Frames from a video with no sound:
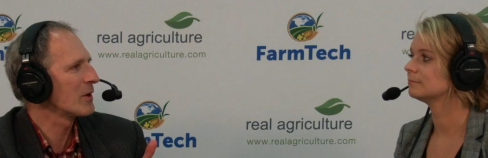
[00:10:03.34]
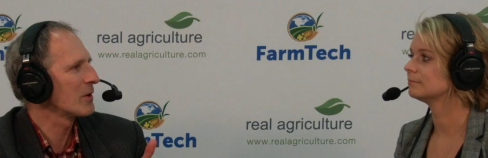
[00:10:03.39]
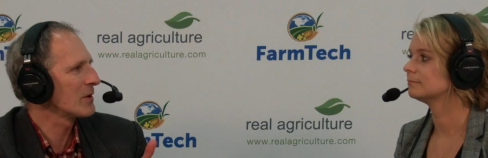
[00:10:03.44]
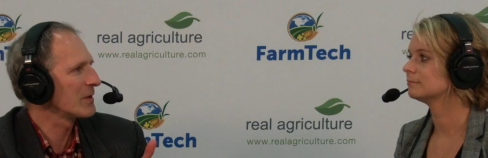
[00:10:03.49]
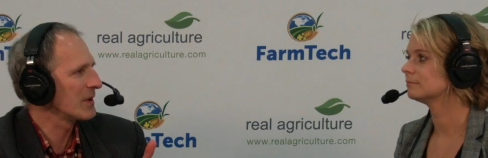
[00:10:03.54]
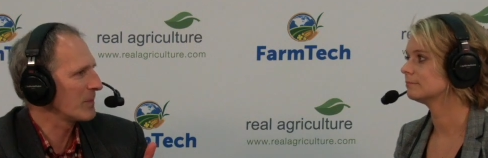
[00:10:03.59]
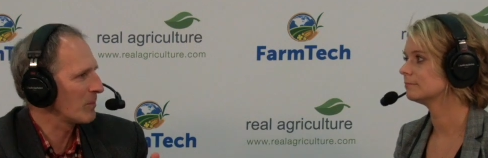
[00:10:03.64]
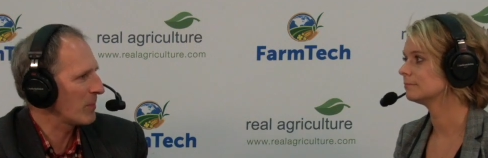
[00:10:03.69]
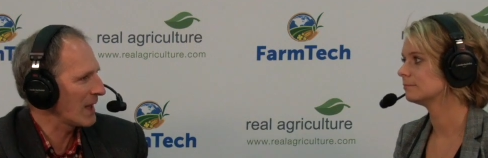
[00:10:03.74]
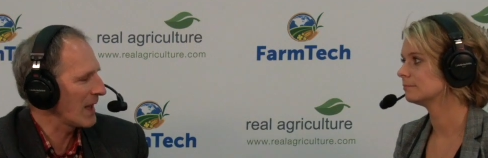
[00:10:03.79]
Speaker 1: you're
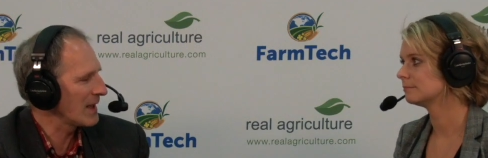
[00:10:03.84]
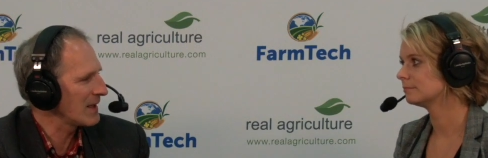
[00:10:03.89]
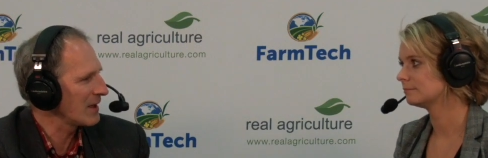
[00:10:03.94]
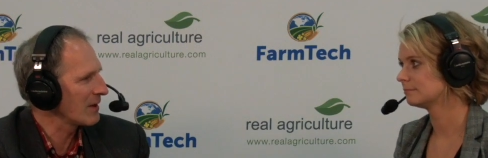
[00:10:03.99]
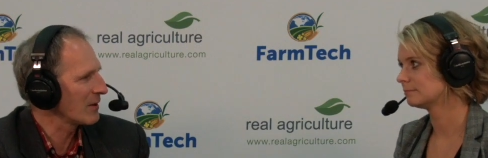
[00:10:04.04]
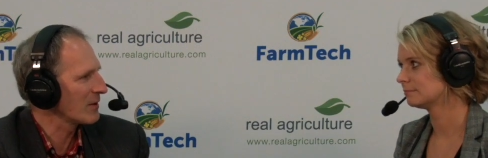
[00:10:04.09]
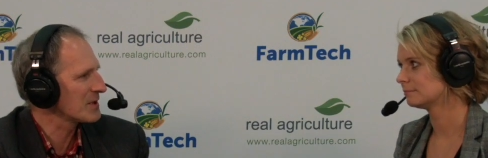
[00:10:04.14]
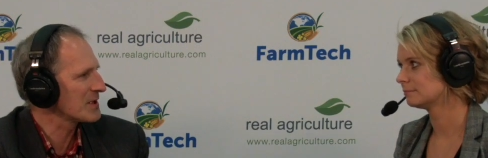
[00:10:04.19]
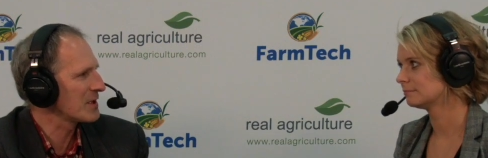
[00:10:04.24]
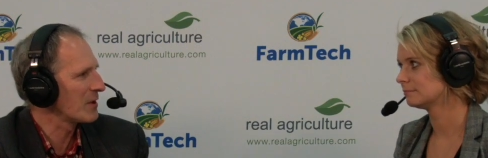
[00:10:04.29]

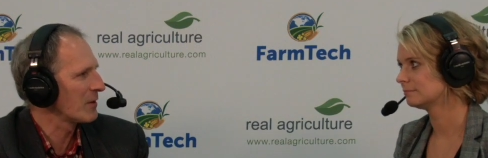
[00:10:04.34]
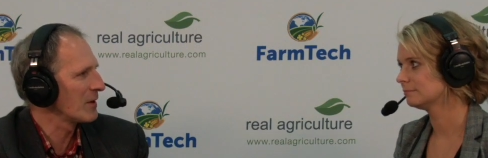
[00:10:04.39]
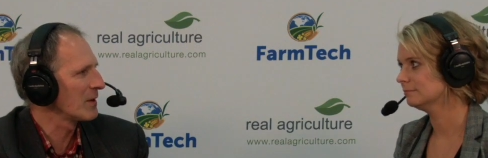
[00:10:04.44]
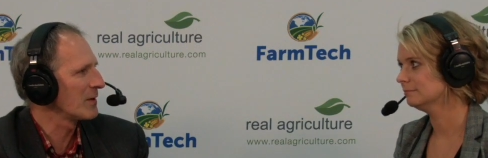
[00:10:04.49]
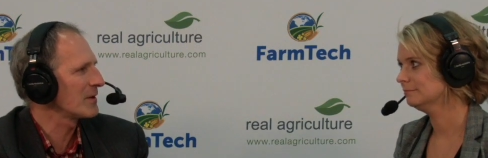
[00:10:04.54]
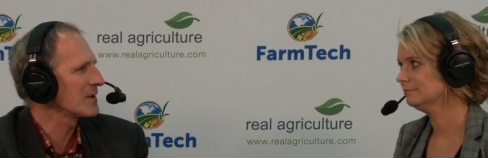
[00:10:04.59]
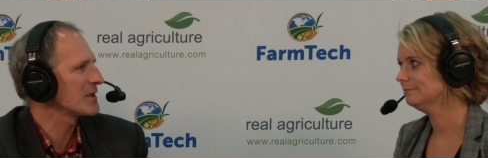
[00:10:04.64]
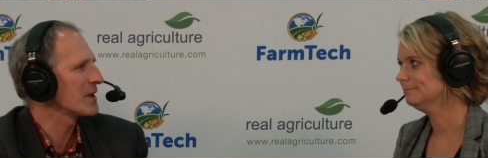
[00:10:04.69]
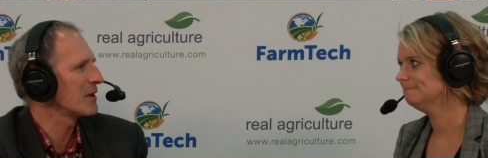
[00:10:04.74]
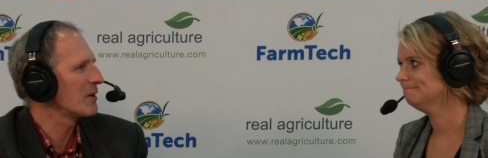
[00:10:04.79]
planting your
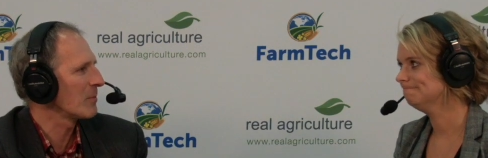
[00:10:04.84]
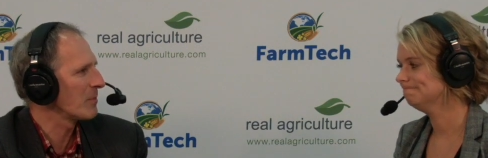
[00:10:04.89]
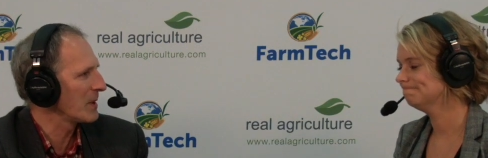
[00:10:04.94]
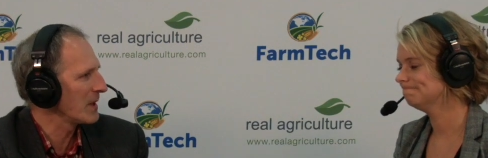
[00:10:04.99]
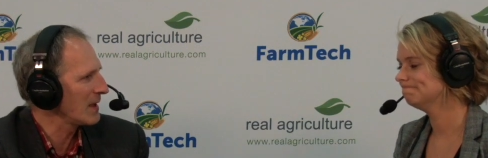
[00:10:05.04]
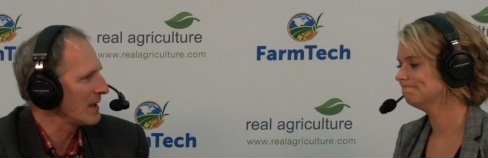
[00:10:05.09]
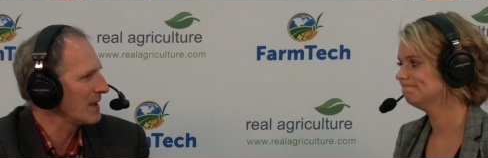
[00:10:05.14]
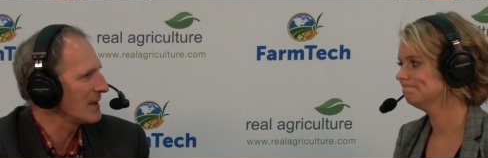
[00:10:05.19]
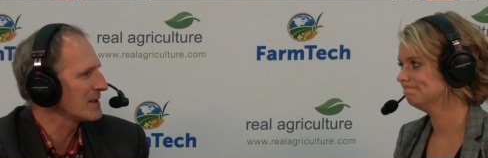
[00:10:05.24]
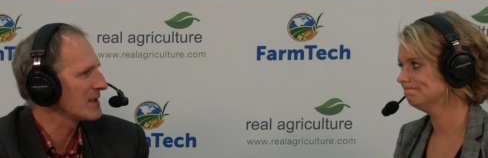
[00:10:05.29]
cereals and your
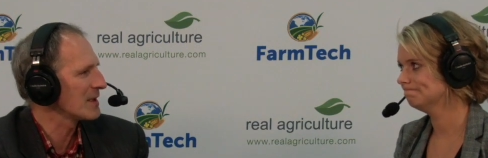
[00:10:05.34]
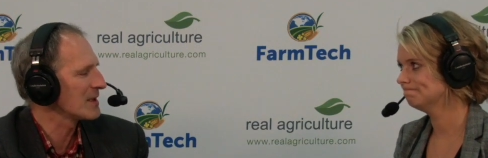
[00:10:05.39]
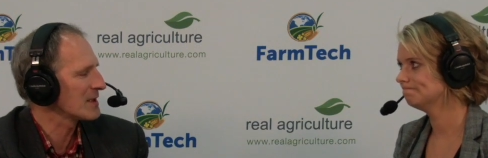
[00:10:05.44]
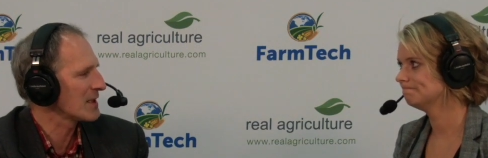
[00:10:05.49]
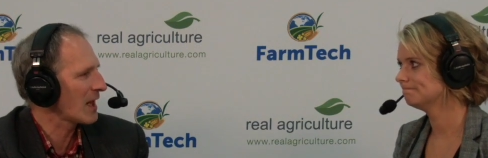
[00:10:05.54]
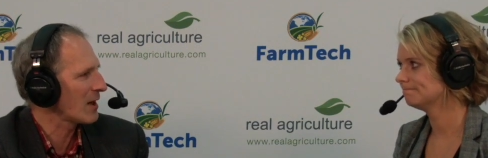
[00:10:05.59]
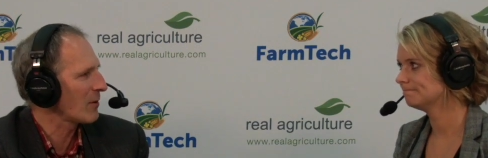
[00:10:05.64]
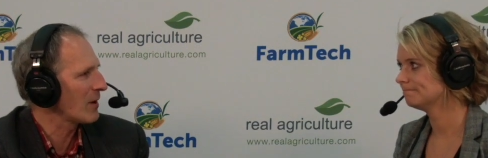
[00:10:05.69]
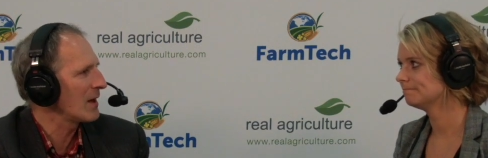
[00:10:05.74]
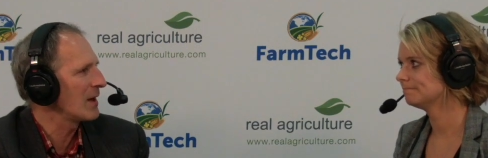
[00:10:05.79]
peas,
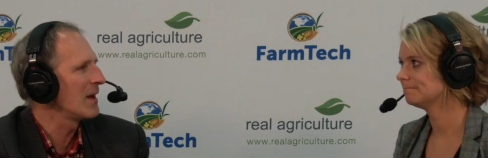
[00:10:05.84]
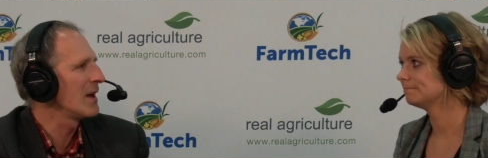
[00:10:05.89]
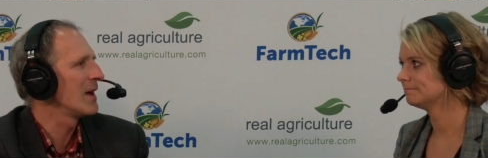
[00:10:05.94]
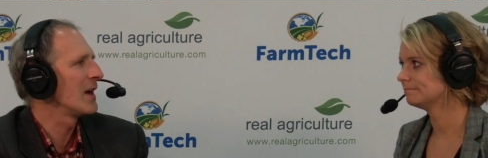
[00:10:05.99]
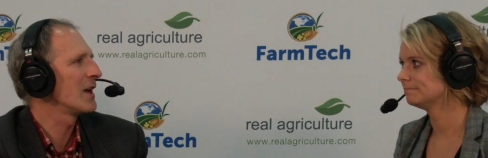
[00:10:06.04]
etc.,